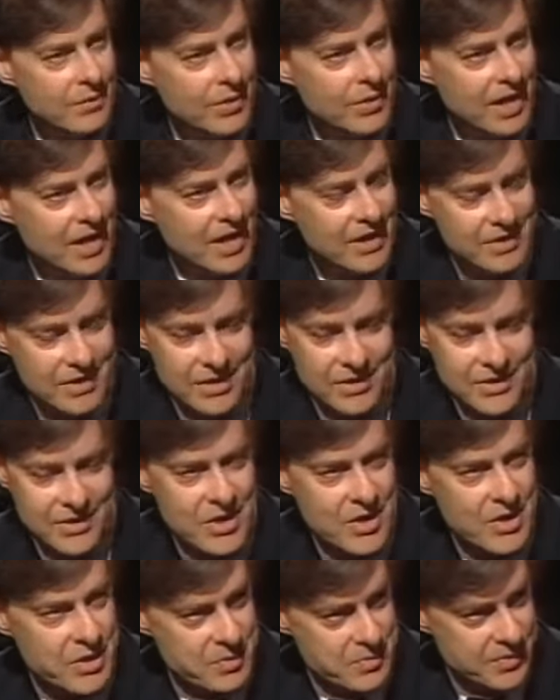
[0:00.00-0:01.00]
we had in his
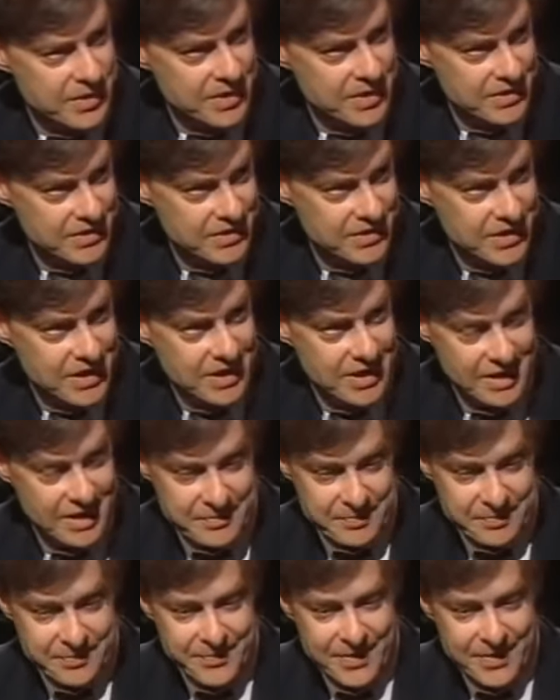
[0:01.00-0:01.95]
home, in his study